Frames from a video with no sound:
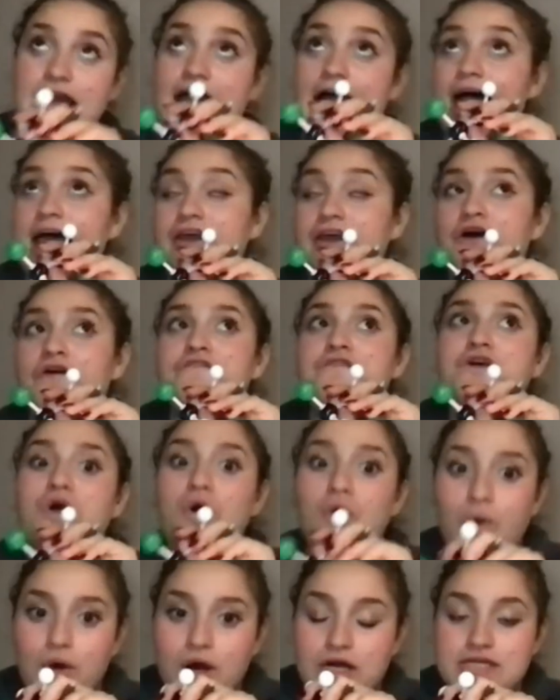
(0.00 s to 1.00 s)
And of
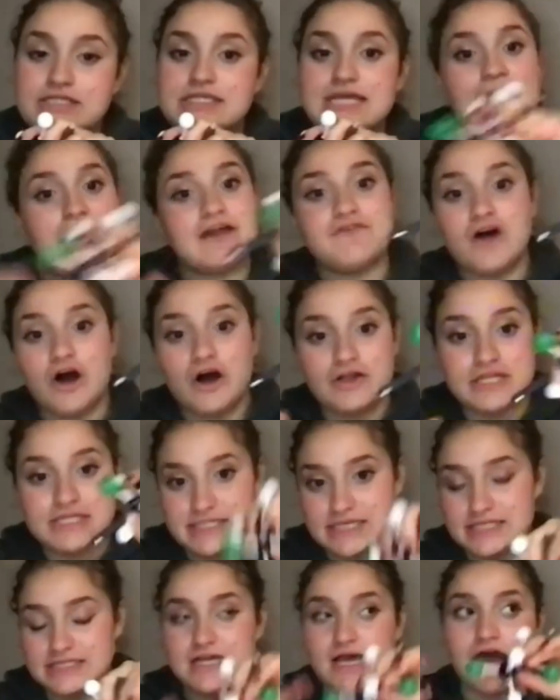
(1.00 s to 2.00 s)
course, out of all the
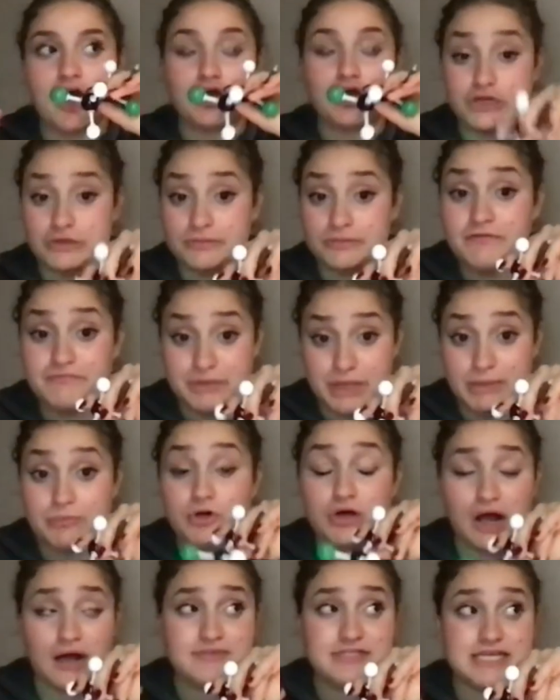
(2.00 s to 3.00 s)
seats, a group of people
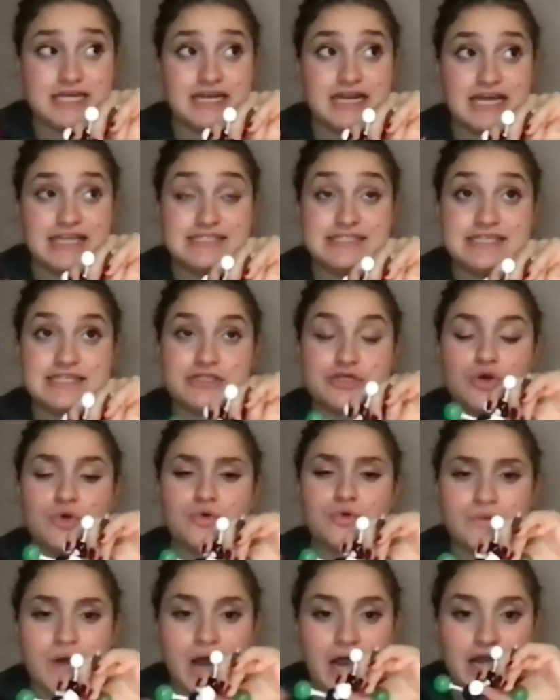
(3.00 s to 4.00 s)
comes in and sits
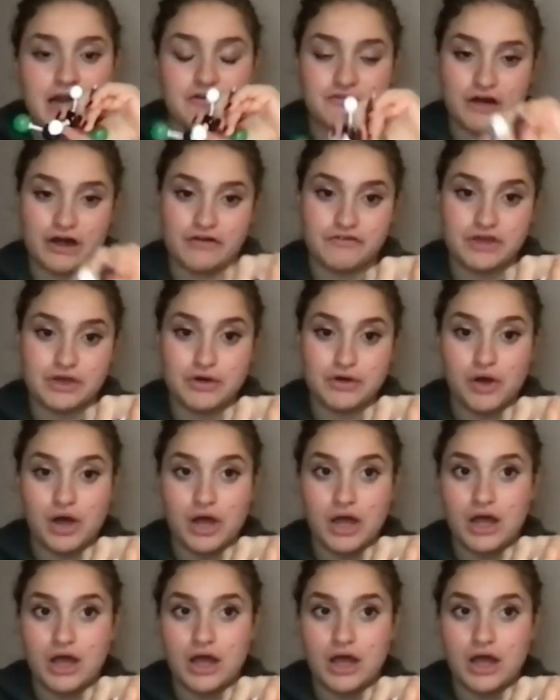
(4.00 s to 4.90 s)
right in front of you.